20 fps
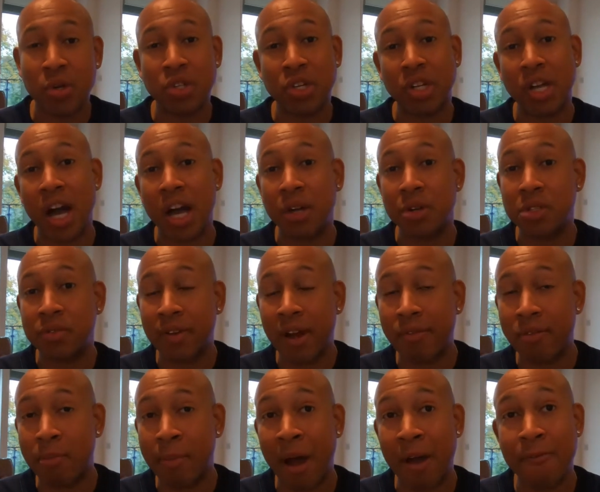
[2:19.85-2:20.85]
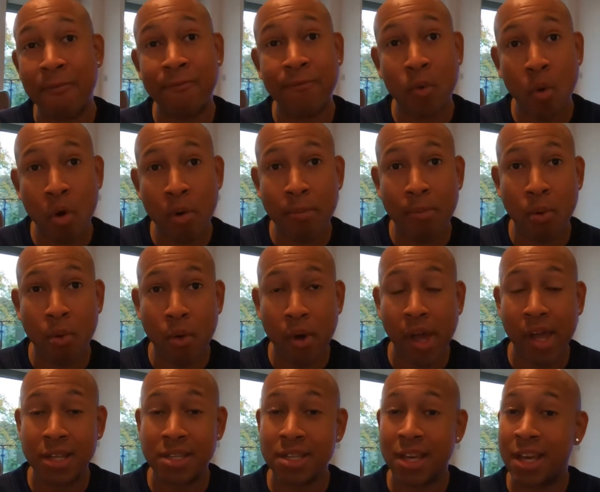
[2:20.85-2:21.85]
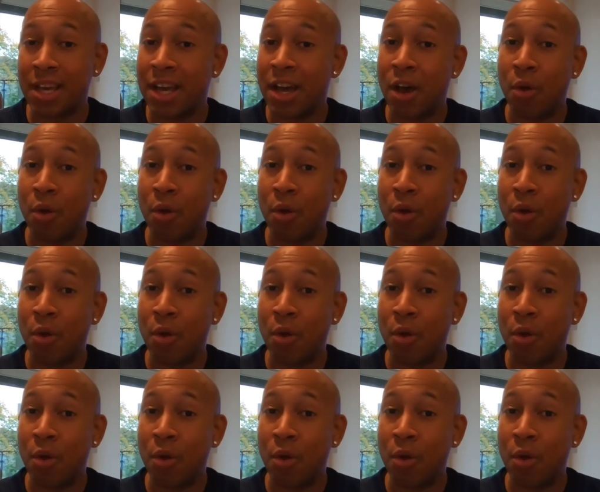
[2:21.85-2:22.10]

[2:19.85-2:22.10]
Chicago's favored by 4 points.